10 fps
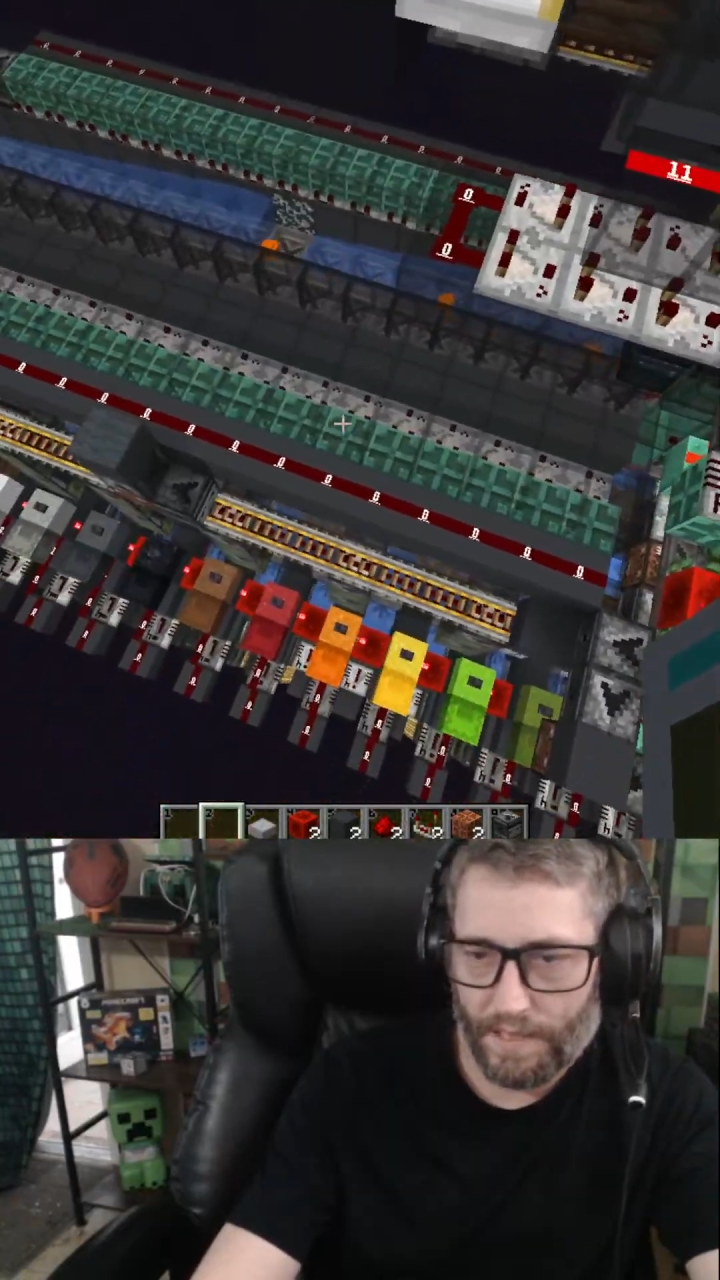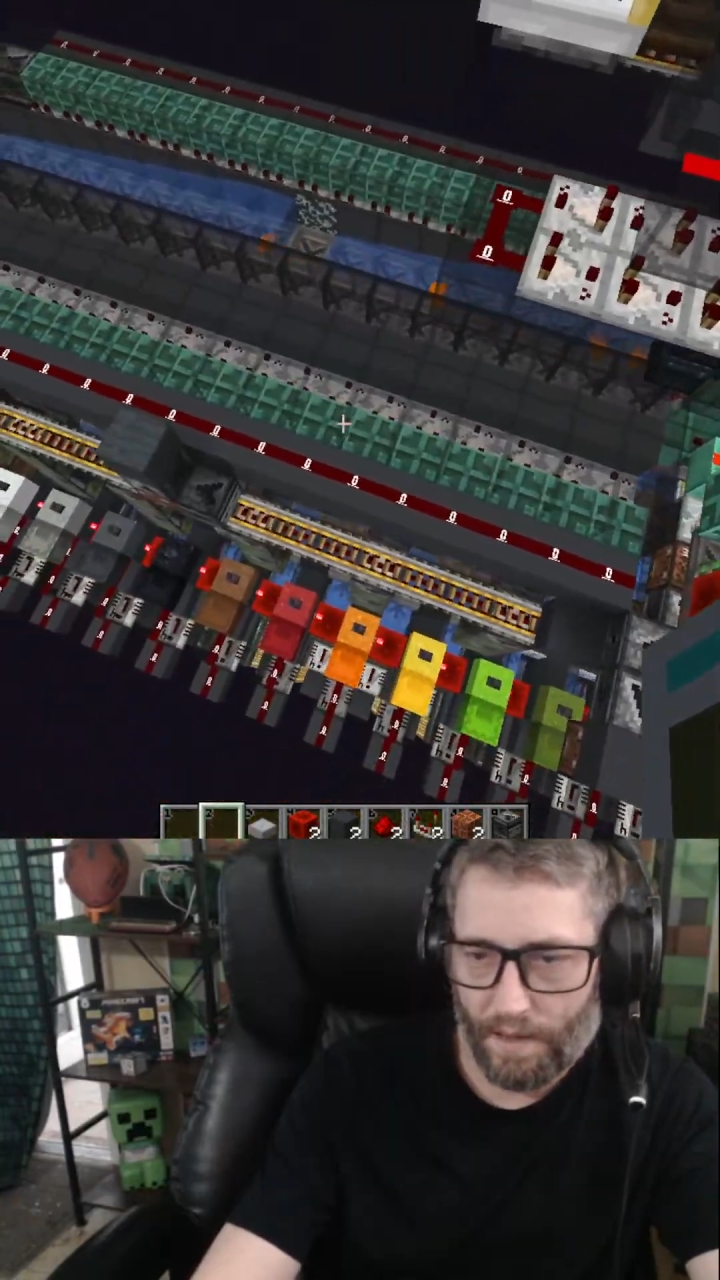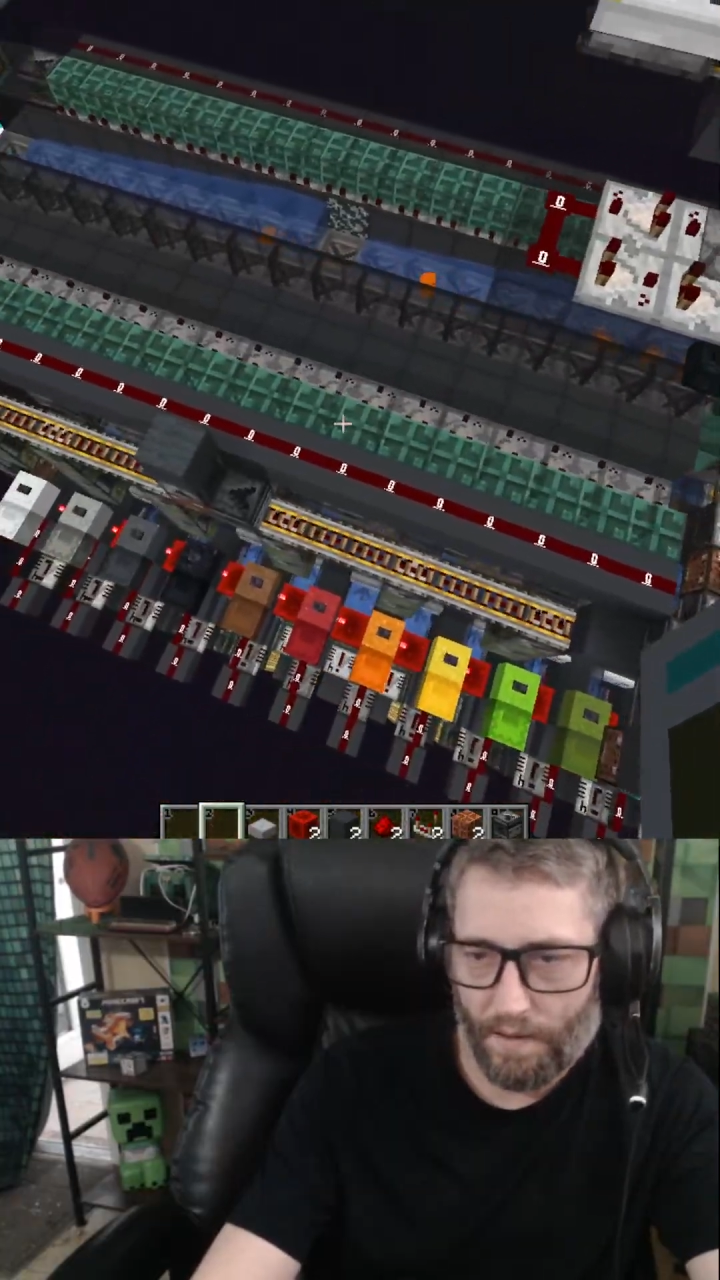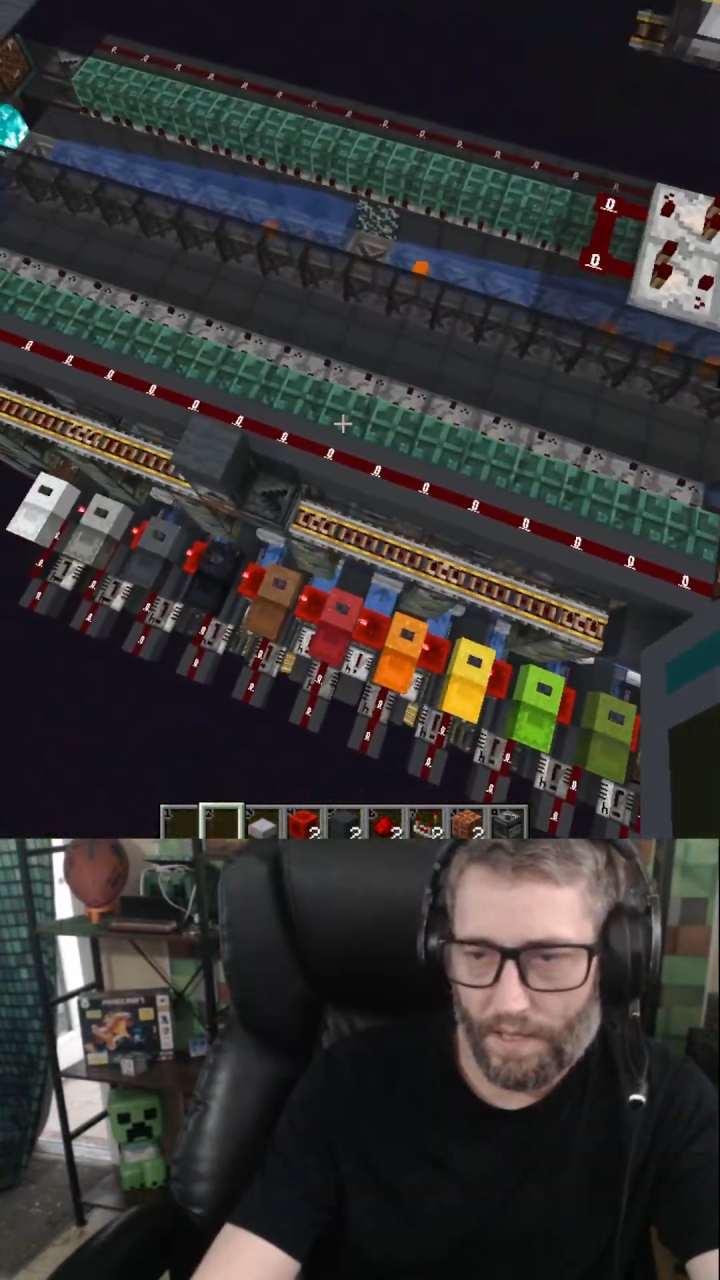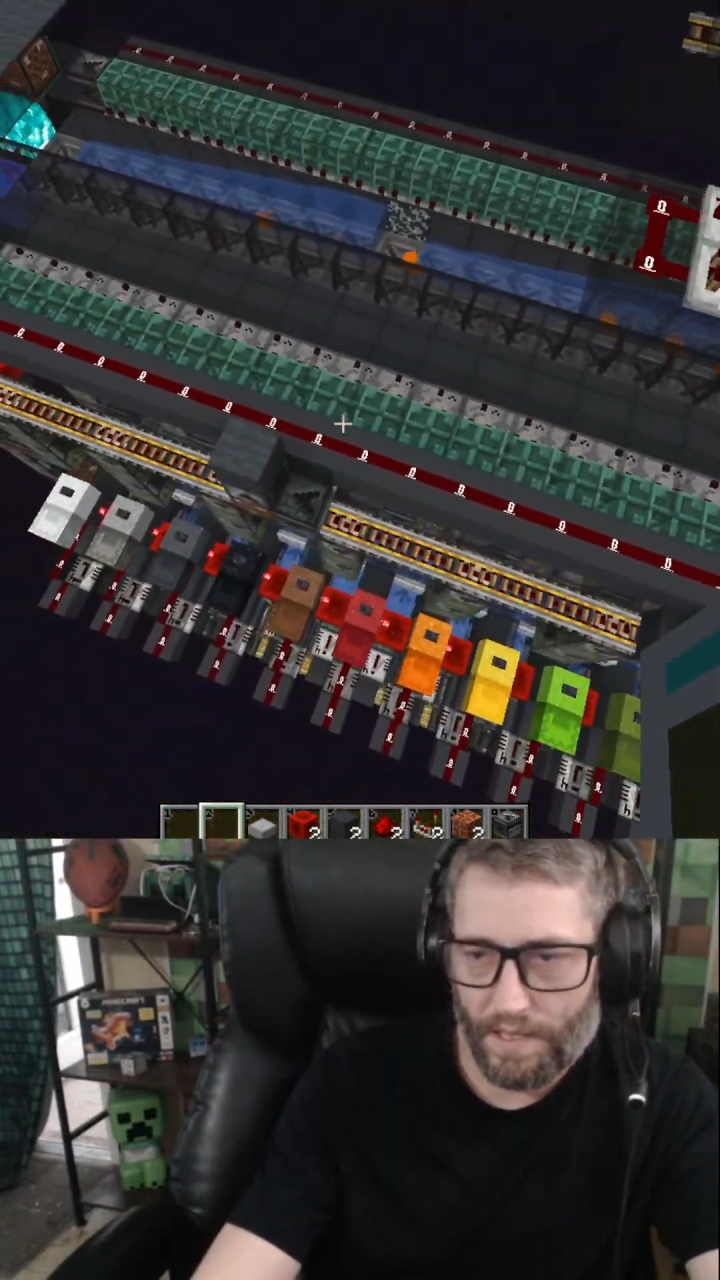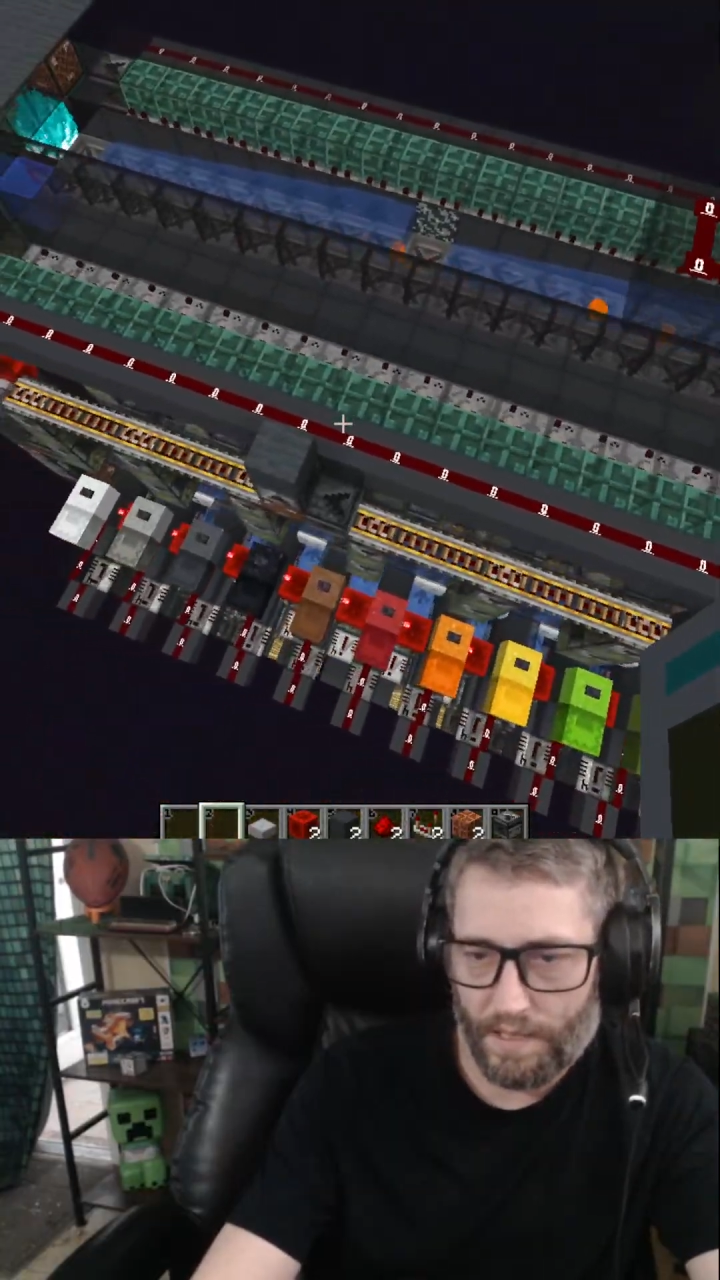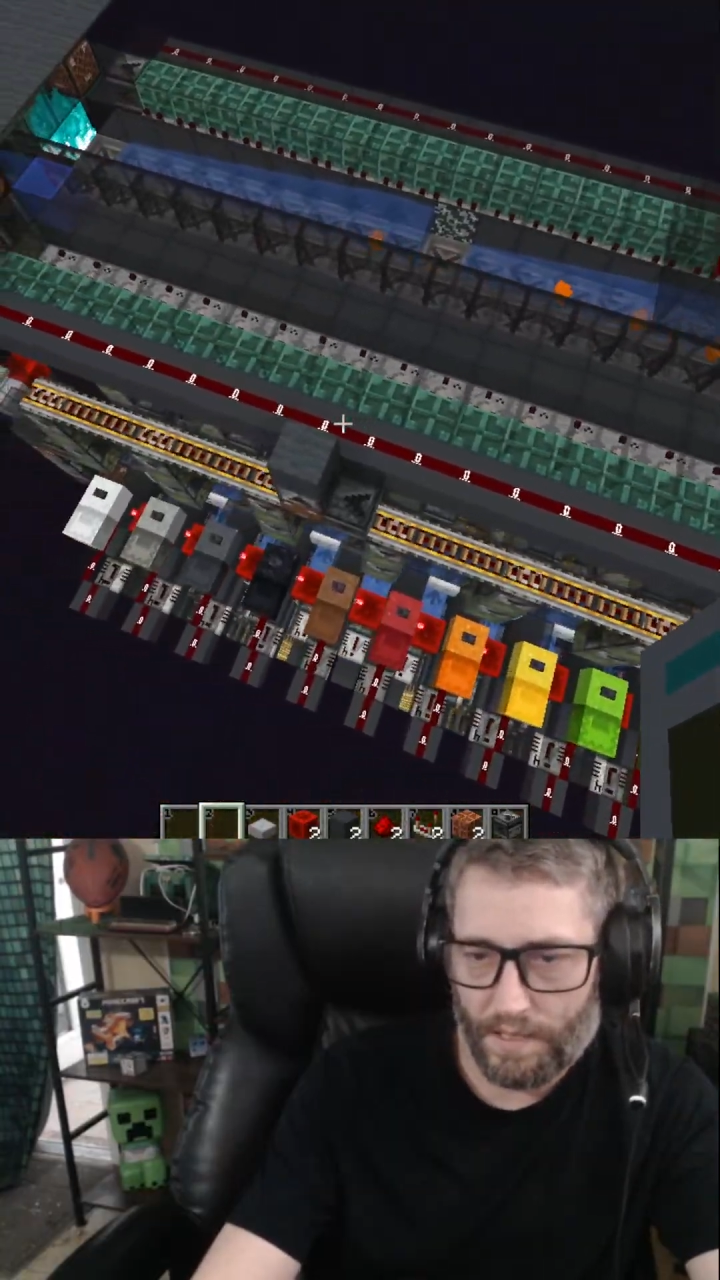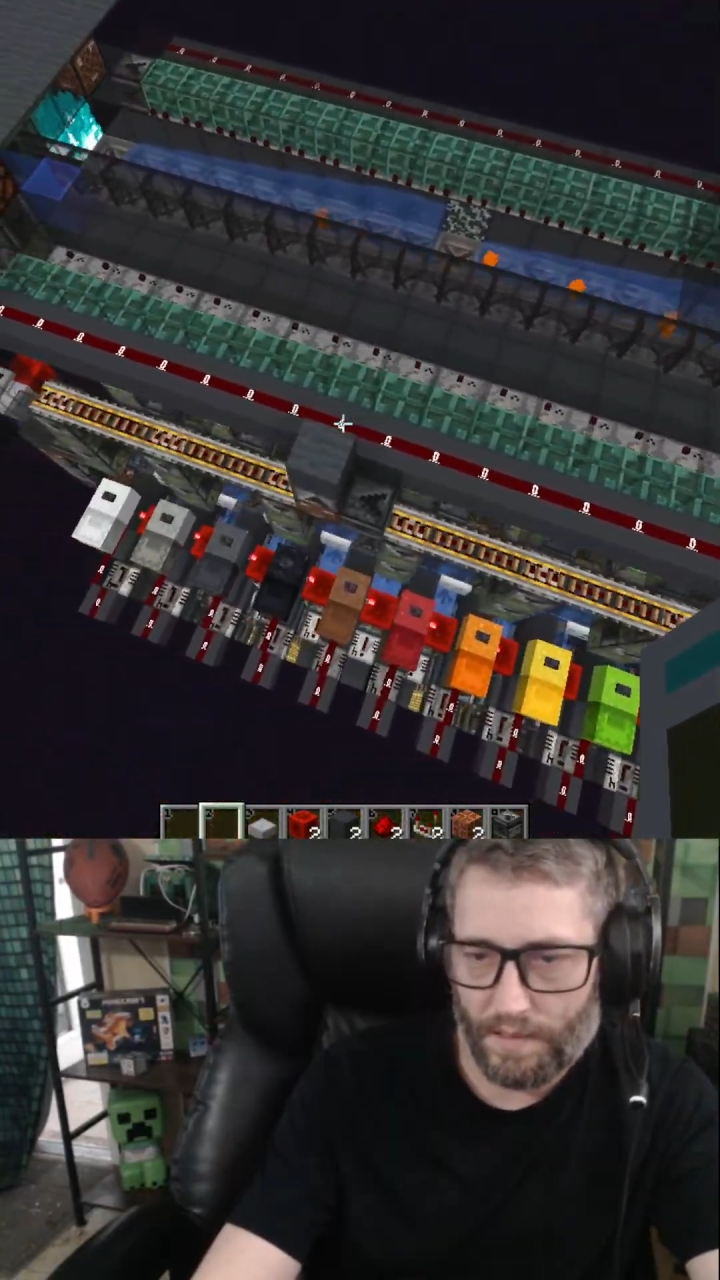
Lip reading: all it is.